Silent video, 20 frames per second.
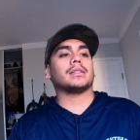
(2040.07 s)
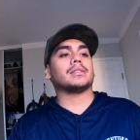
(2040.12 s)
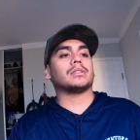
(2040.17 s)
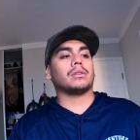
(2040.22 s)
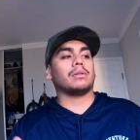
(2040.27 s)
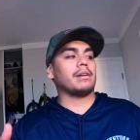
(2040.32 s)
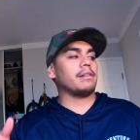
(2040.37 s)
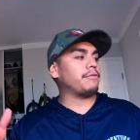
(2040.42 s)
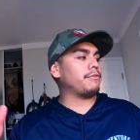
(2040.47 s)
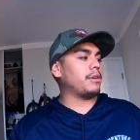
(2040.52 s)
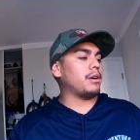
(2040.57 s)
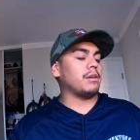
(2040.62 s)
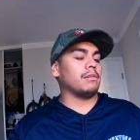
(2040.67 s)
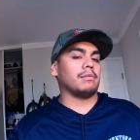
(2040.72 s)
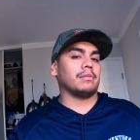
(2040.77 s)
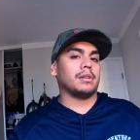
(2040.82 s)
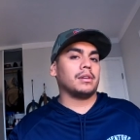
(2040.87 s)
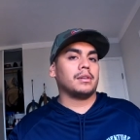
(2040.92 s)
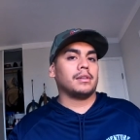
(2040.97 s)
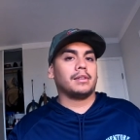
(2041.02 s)
until I
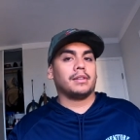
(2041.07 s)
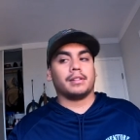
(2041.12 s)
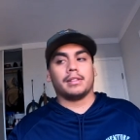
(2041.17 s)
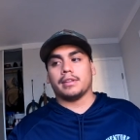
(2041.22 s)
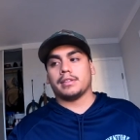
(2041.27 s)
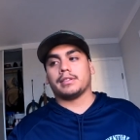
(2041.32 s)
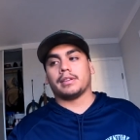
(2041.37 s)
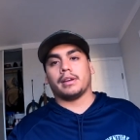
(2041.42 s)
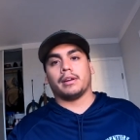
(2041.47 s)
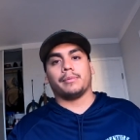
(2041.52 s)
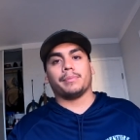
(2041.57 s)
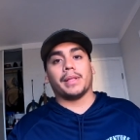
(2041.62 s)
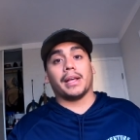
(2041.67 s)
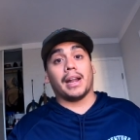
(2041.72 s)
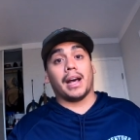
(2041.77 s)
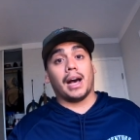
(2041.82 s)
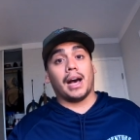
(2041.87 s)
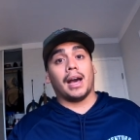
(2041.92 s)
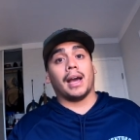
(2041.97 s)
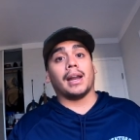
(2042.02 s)
found the setup
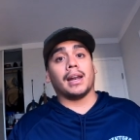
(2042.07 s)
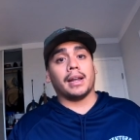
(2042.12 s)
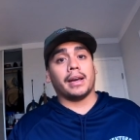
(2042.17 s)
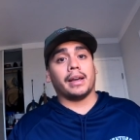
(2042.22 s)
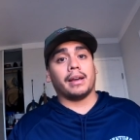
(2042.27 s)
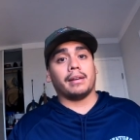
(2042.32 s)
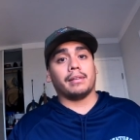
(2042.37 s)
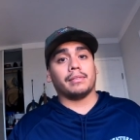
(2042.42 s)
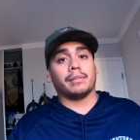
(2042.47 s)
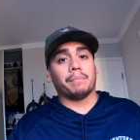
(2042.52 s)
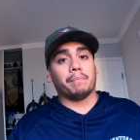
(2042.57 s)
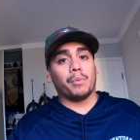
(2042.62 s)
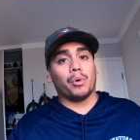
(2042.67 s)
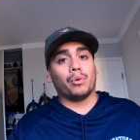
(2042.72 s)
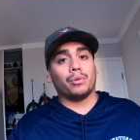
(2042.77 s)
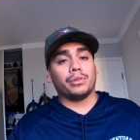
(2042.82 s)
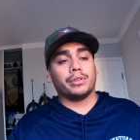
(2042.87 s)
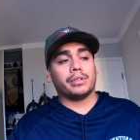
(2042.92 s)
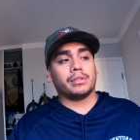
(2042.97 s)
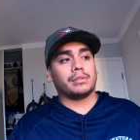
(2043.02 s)
that I liked the
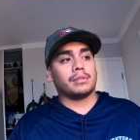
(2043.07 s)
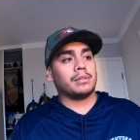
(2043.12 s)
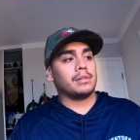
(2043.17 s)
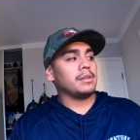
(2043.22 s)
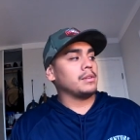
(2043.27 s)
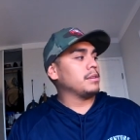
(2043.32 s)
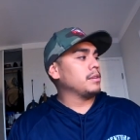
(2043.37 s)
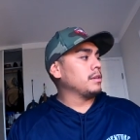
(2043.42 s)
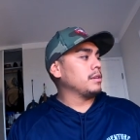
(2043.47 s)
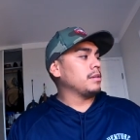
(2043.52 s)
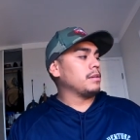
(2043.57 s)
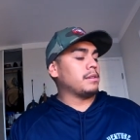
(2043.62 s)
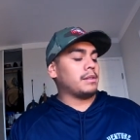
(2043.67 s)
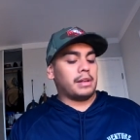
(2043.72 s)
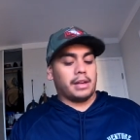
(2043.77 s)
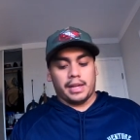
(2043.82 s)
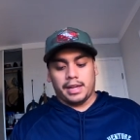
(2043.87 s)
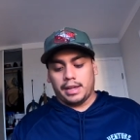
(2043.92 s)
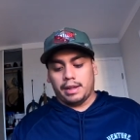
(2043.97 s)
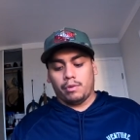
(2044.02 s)
most.
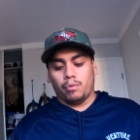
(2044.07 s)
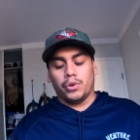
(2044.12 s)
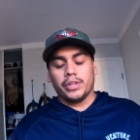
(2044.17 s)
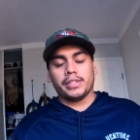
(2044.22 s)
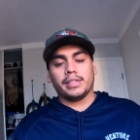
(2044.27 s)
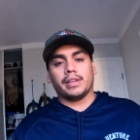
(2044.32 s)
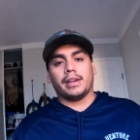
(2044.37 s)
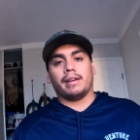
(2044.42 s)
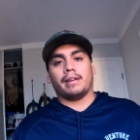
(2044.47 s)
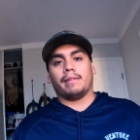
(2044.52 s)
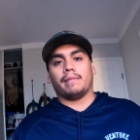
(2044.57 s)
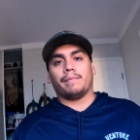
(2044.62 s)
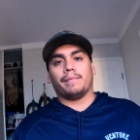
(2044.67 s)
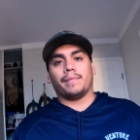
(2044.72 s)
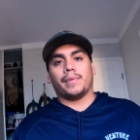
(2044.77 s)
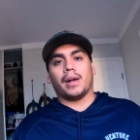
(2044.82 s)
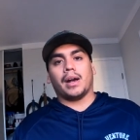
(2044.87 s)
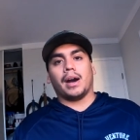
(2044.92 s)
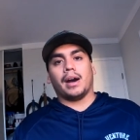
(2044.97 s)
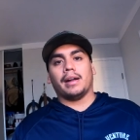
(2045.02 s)
And once I
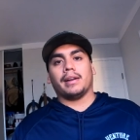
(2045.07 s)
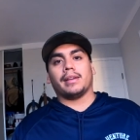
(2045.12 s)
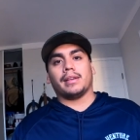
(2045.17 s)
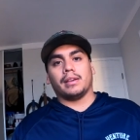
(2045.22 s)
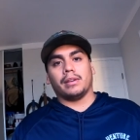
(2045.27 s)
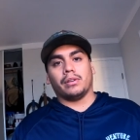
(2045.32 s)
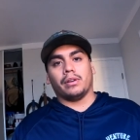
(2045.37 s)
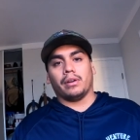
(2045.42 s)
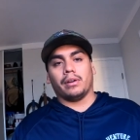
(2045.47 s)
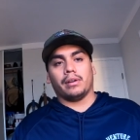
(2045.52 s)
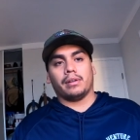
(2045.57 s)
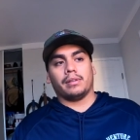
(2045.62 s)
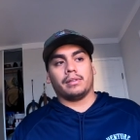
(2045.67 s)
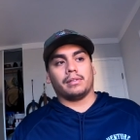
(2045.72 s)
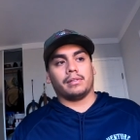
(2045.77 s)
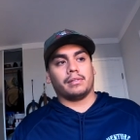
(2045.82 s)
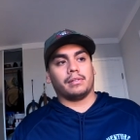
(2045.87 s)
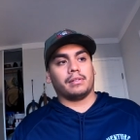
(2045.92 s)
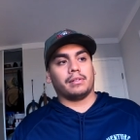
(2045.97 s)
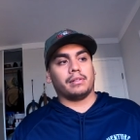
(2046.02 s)
got here,
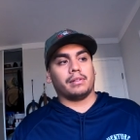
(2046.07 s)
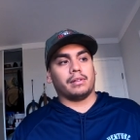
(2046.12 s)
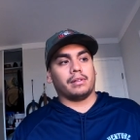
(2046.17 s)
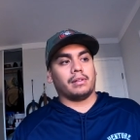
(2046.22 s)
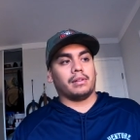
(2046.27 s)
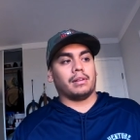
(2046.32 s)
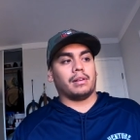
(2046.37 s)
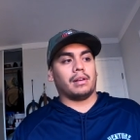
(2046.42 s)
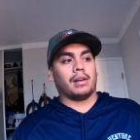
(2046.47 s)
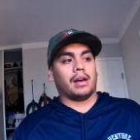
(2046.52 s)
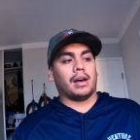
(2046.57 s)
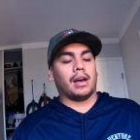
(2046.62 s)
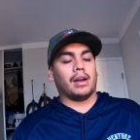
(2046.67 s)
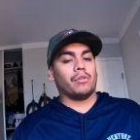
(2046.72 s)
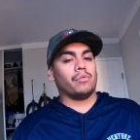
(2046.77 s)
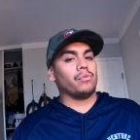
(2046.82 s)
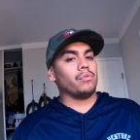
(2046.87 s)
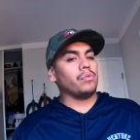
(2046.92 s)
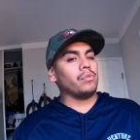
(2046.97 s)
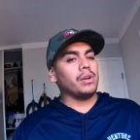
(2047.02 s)
I
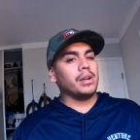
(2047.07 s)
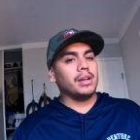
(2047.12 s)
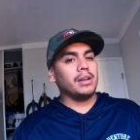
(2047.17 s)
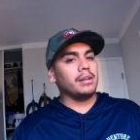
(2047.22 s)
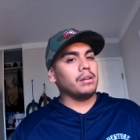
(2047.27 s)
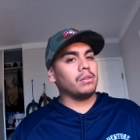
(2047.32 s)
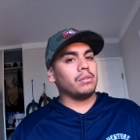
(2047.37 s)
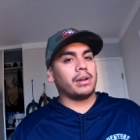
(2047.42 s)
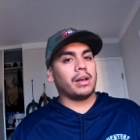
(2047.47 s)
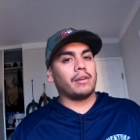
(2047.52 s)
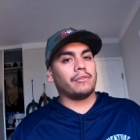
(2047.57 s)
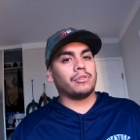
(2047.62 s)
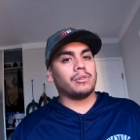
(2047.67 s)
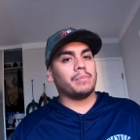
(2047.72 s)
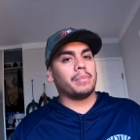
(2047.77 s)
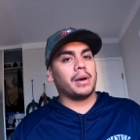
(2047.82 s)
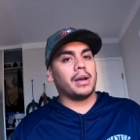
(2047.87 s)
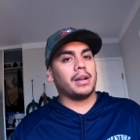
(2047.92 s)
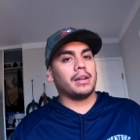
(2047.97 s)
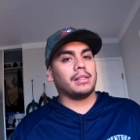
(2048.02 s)
really don't have to
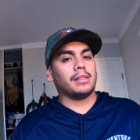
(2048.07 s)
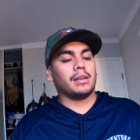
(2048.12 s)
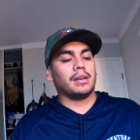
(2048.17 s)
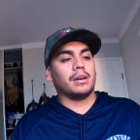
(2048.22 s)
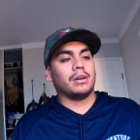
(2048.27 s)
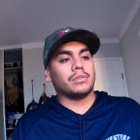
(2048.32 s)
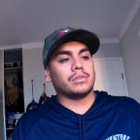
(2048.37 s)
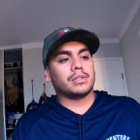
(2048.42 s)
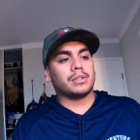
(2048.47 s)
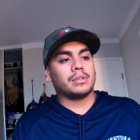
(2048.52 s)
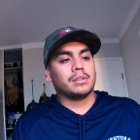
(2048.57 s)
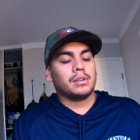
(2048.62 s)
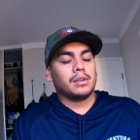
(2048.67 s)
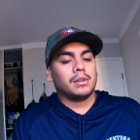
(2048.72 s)
buy anything else